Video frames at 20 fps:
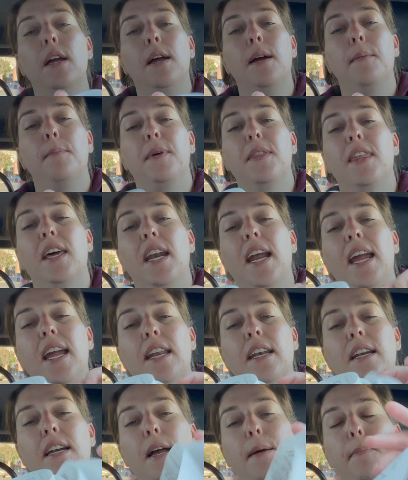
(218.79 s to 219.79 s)
but then I
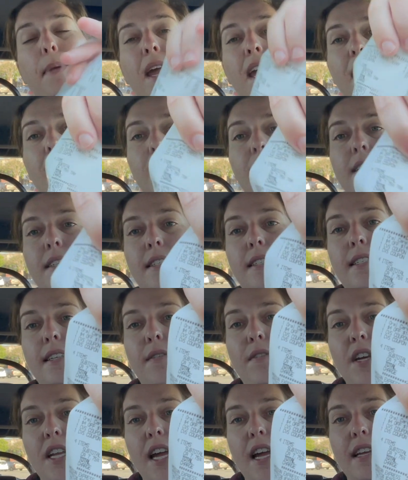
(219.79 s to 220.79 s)
ended up paying
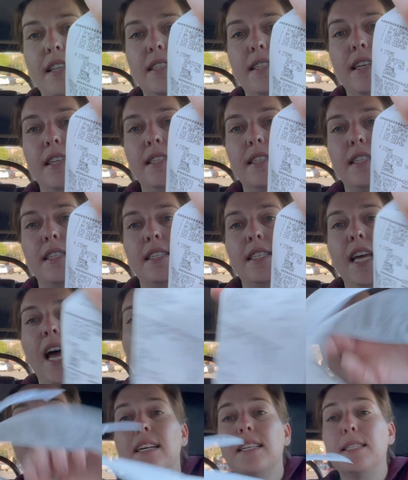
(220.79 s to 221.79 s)
78 cents in
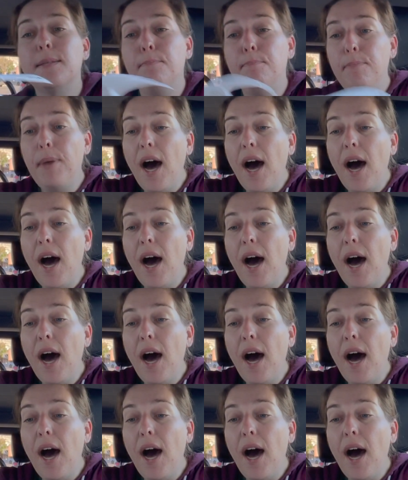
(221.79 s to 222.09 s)
tax.